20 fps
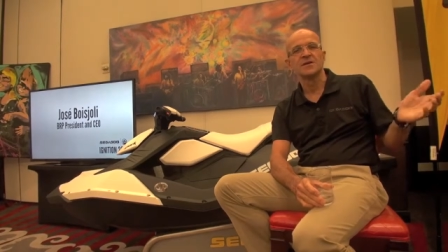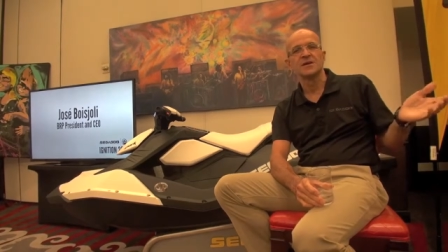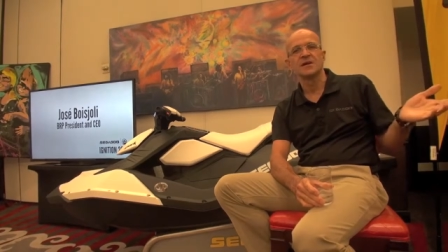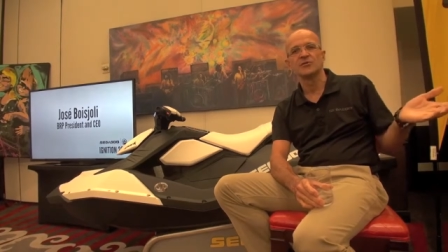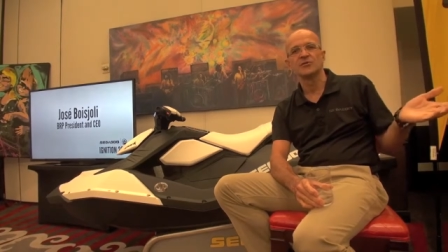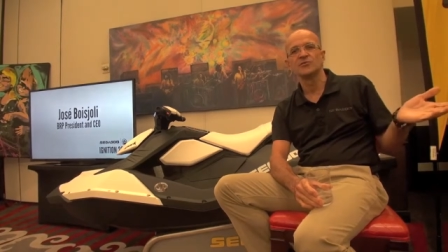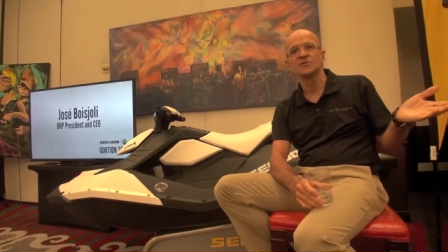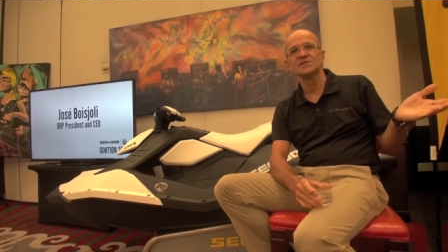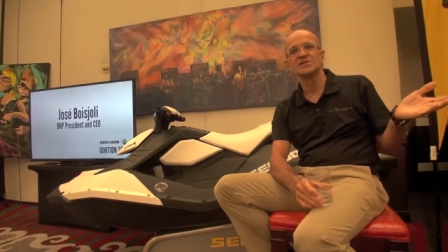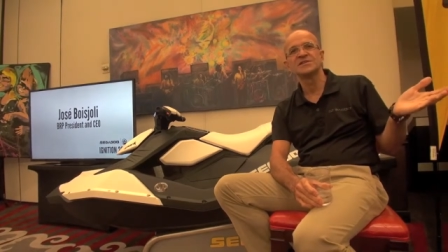
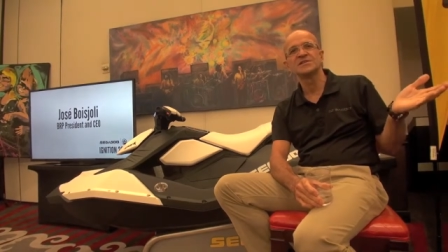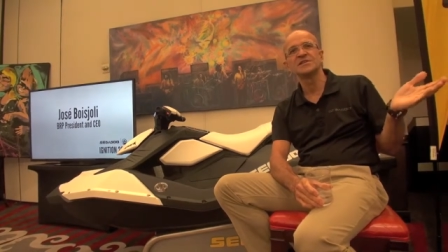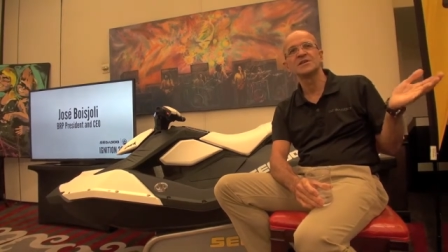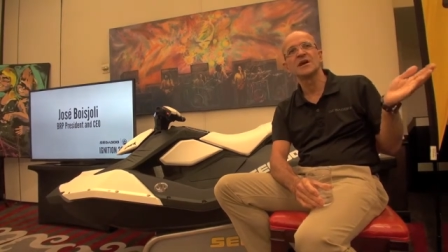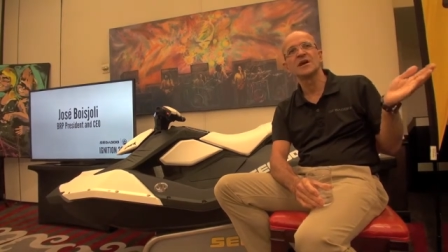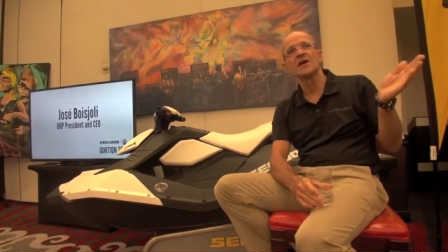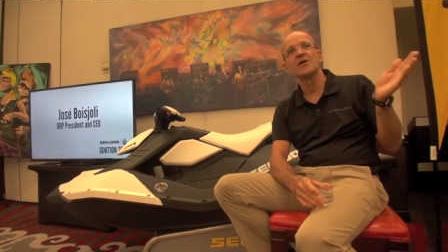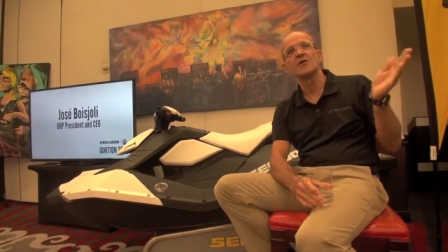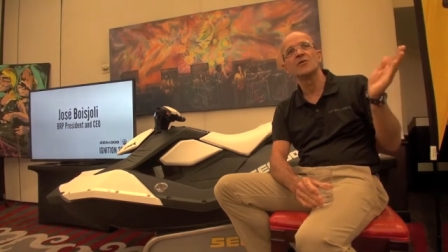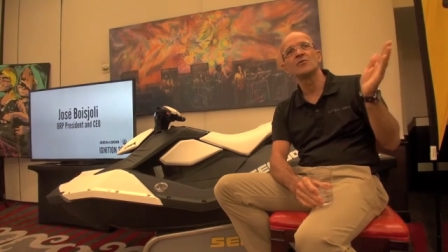And we'll
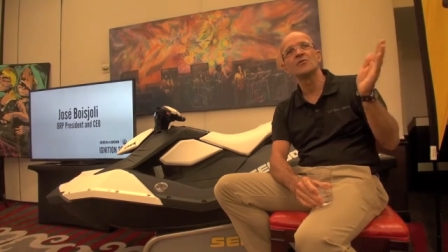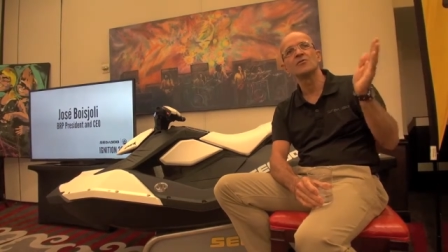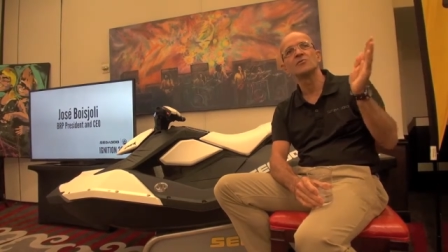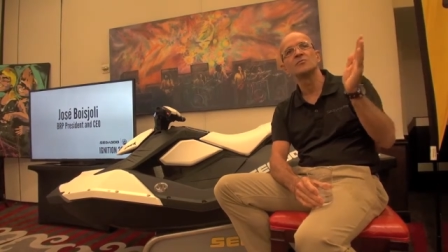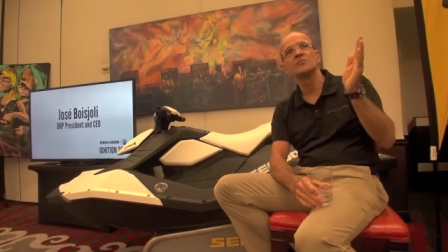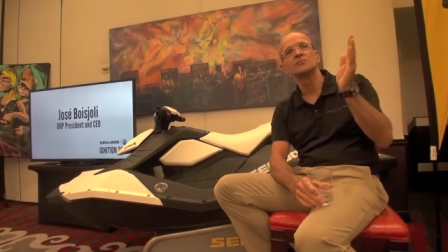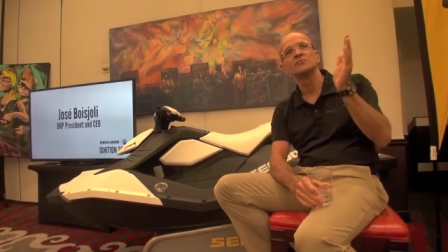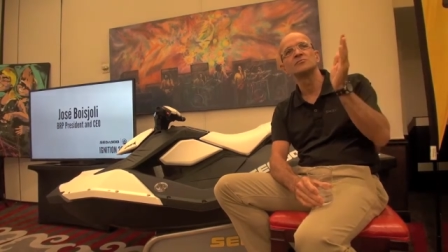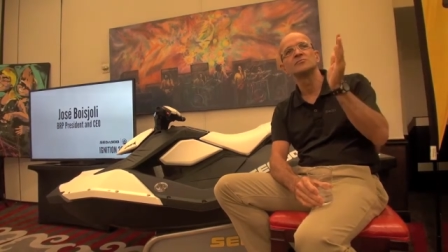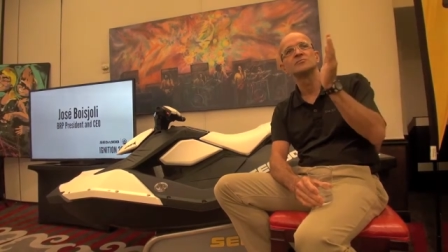see
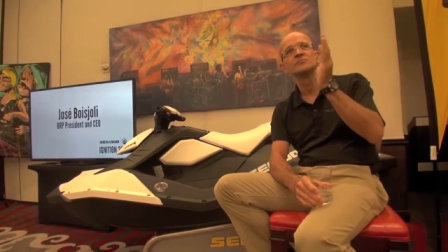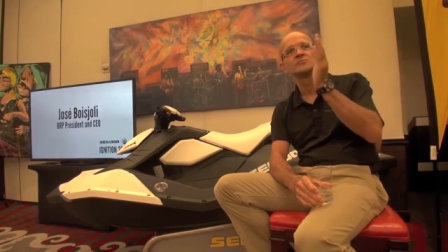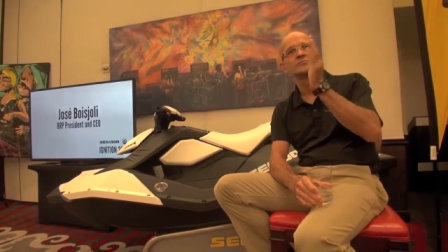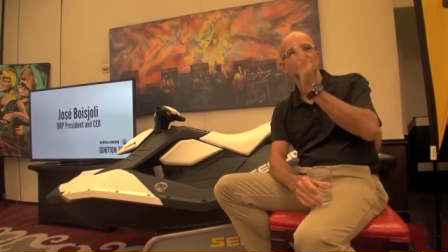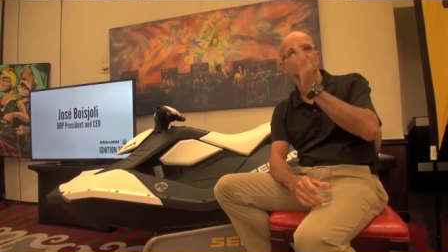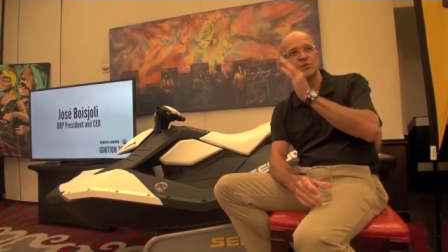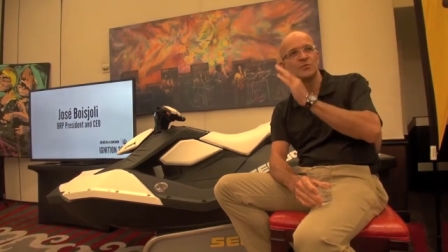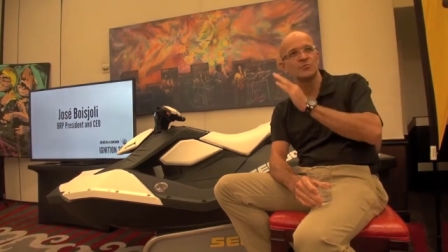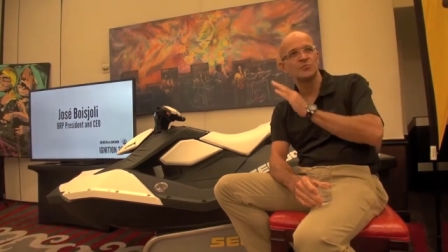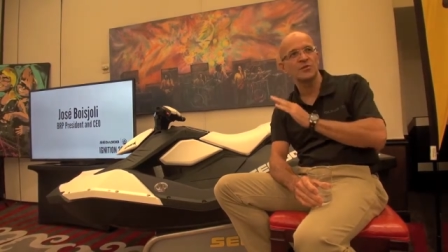how
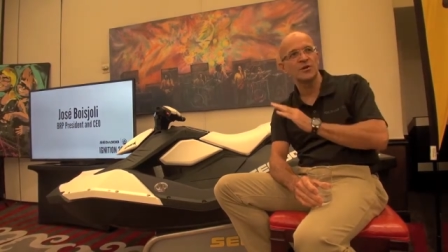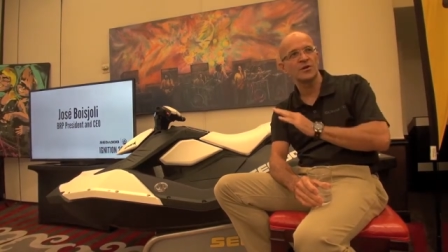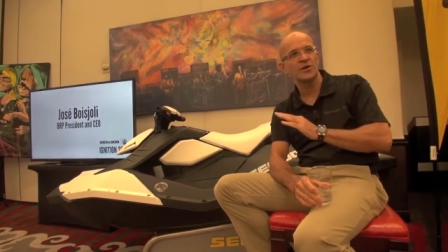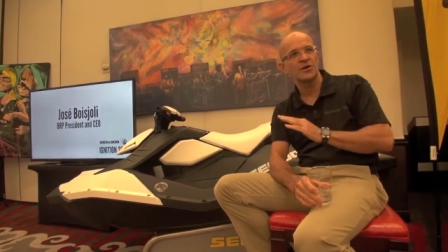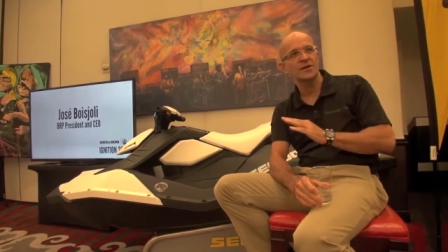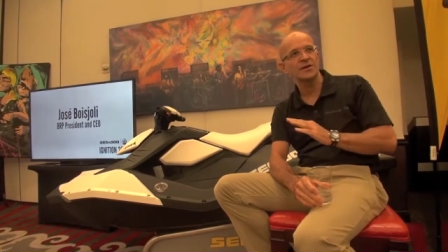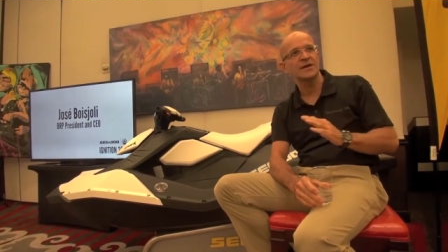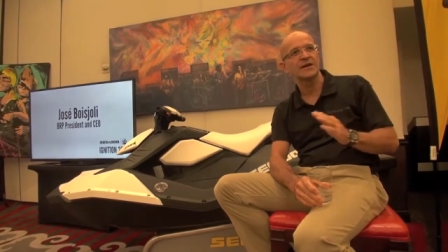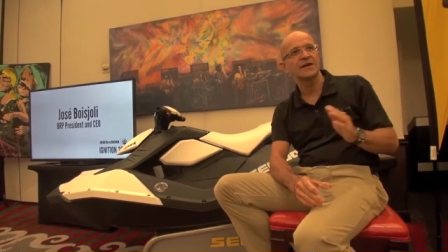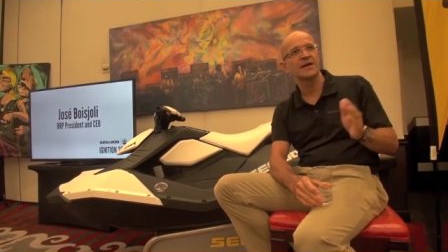the
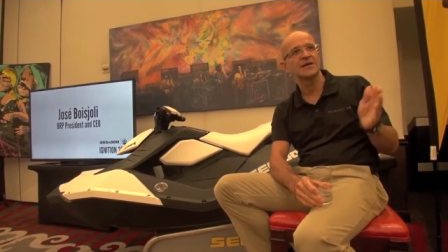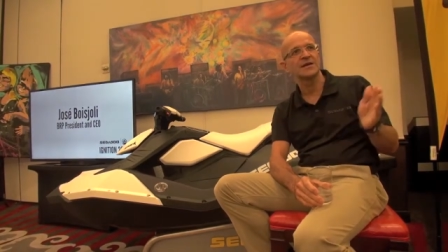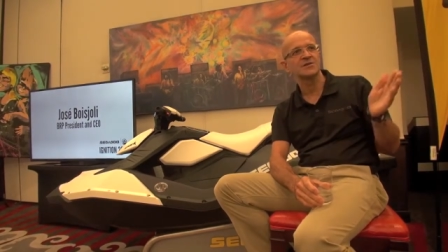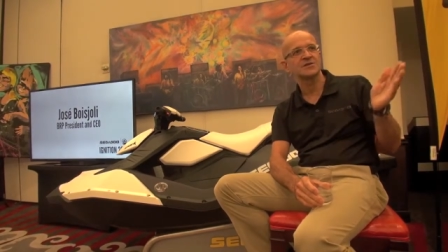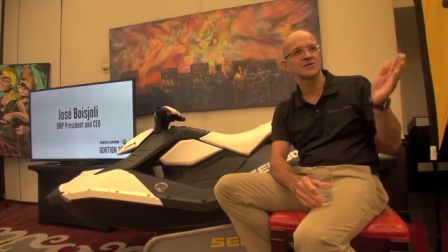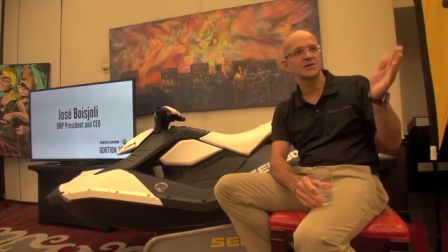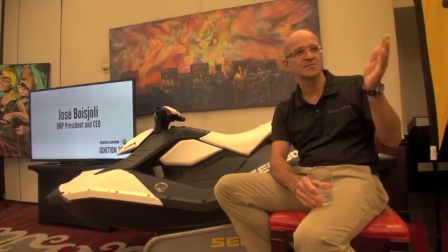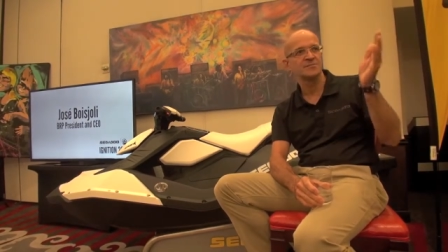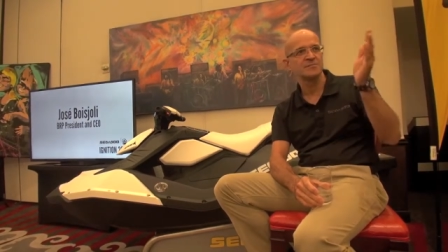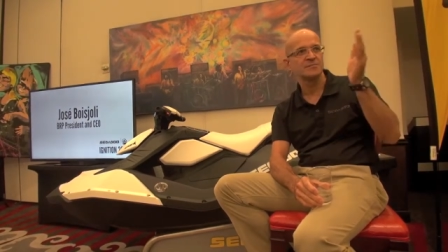product
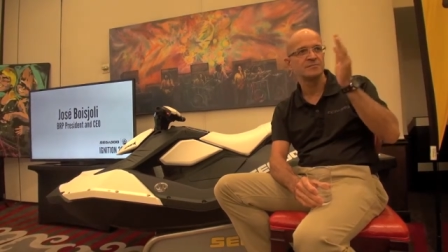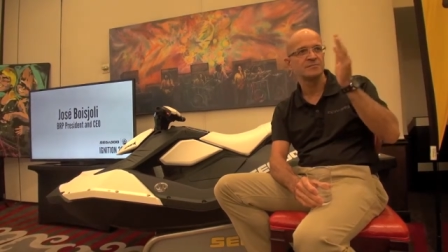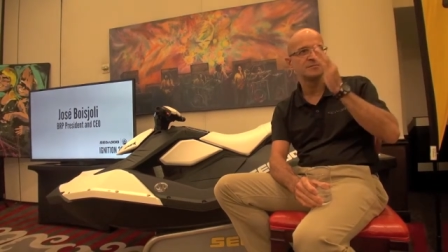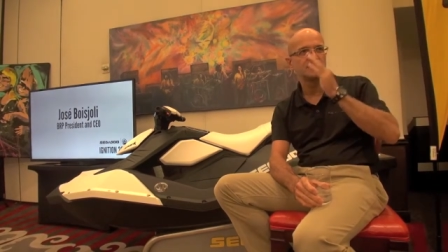catch up